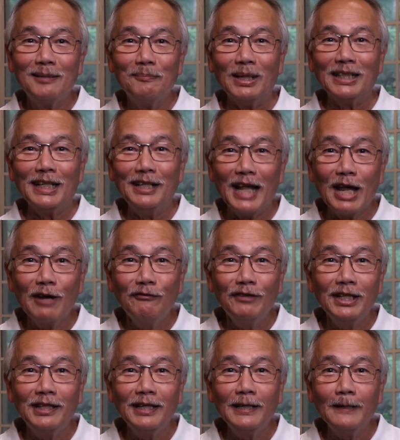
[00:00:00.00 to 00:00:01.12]
but in
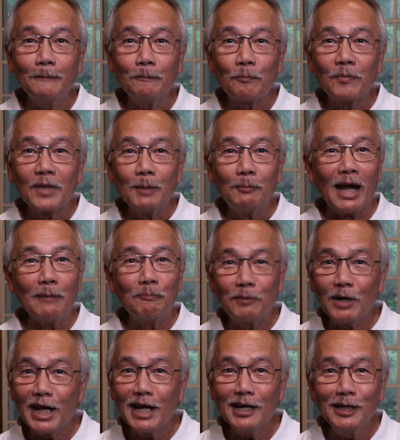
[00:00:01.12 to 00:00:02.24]
everything, by
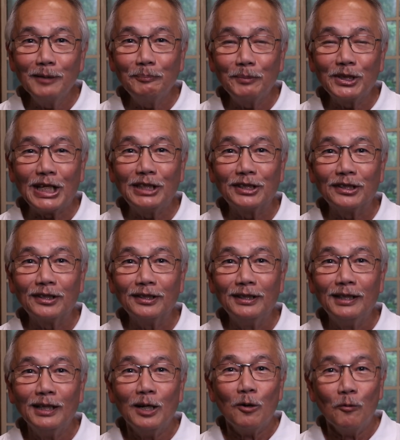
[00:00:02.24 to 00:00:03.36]
prayer and petition,
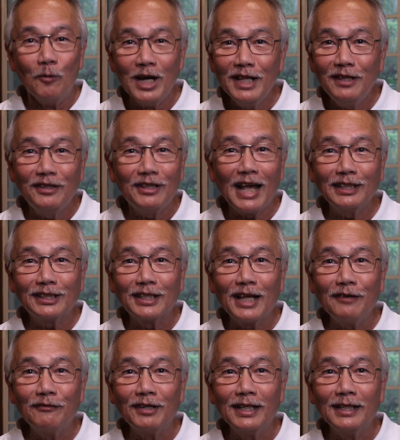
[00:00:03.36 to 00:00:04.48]
with
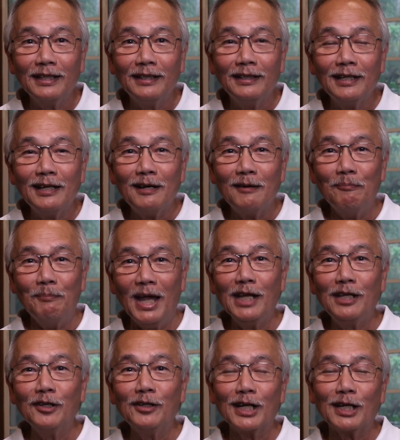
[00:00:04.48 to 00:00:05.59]
thanksgiving,
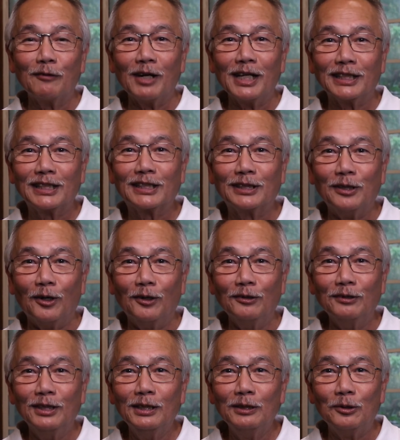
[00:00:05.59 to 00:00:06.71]
make your requests
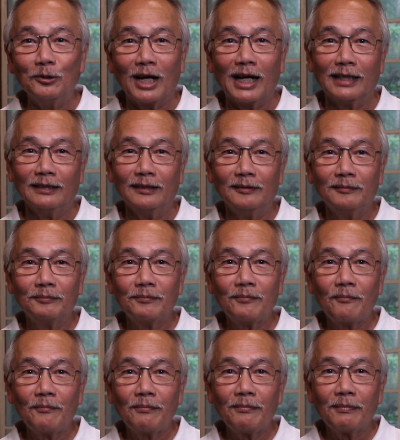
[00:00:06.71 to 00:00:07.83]
known to God.
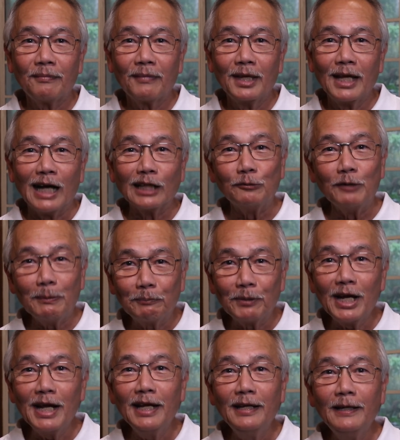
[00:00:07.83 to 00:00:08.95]
As we
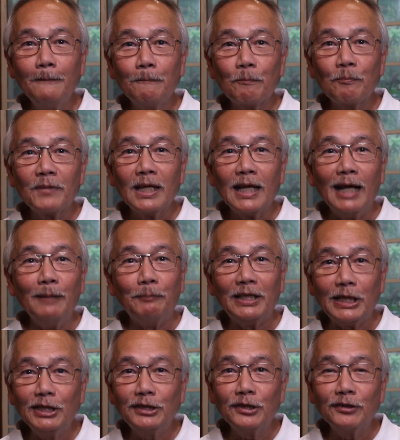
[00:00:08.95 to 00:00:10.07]
pray and
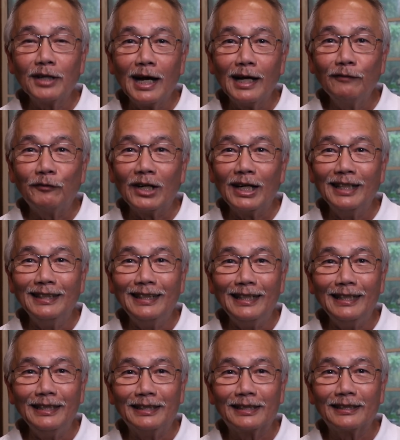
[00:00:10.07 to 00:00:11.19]
petition God for our
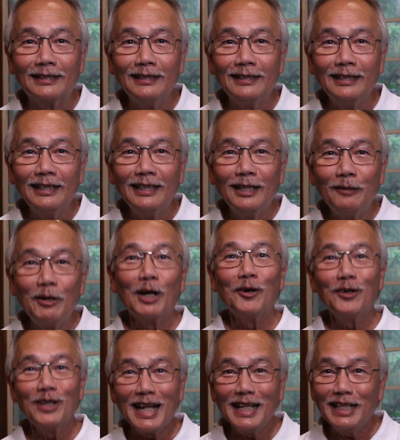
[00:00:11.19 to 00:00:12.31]
needs, we are
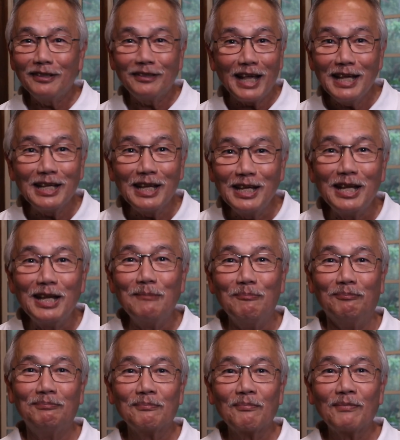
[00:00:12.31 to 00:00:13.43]
already thanking
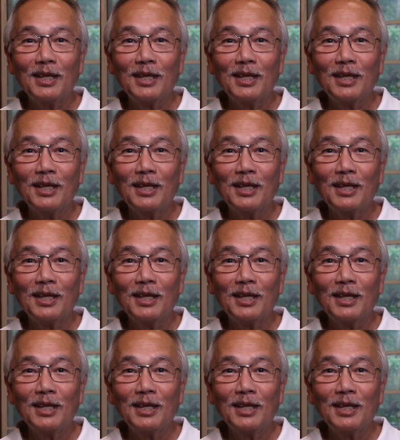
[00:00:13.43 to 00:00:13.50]
Him,